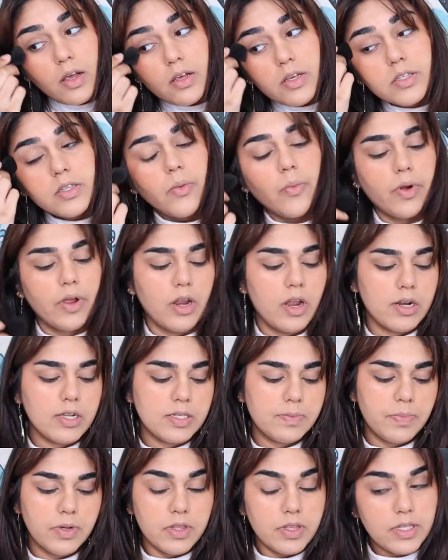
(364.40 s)
So we're gonna
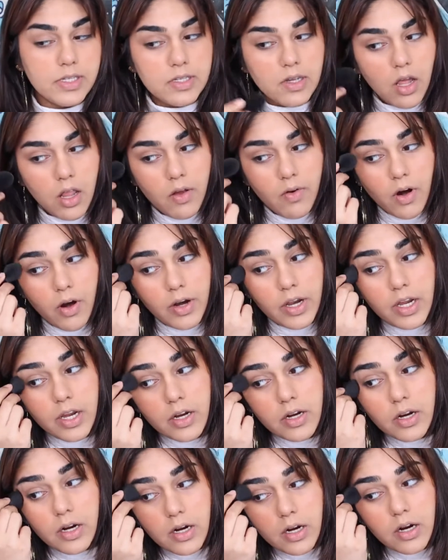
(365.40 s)
just put this all around
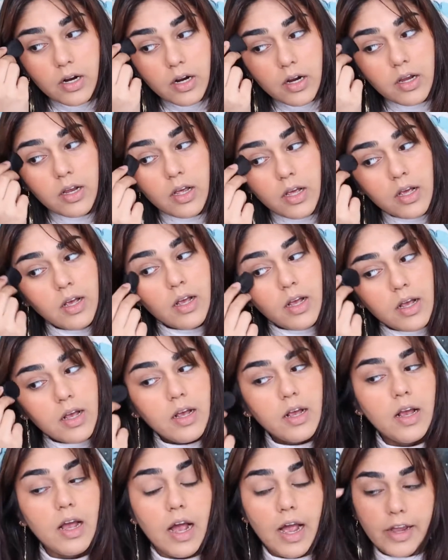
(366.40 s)
here.
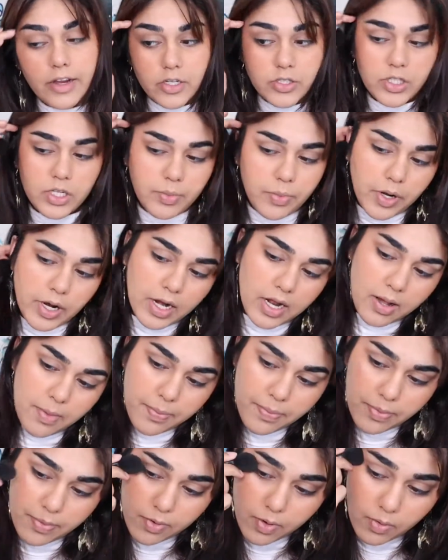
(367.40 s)
I usually bring it
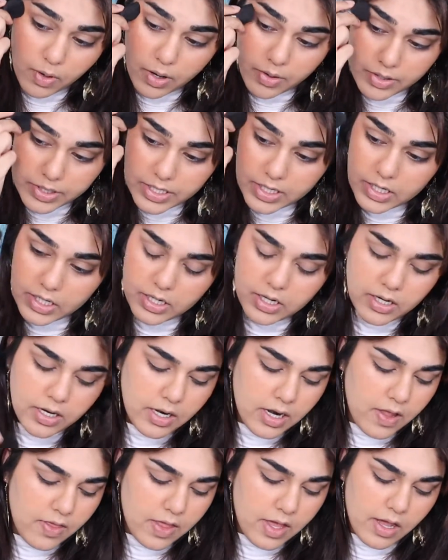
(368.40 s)
up around here
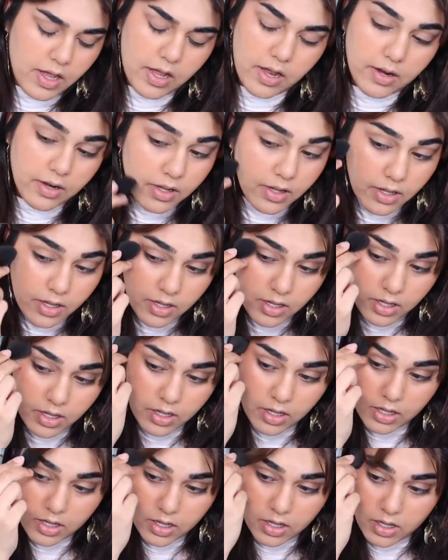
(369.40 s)
and then
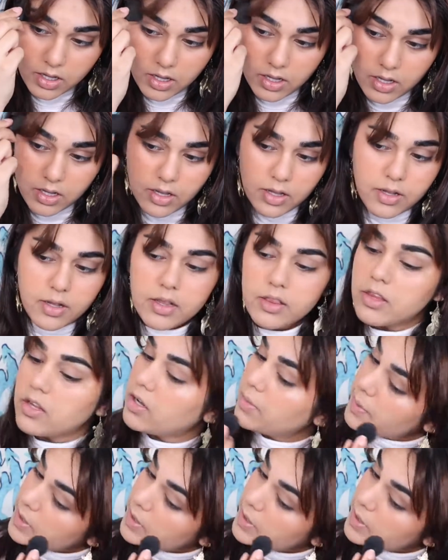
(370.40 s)
a little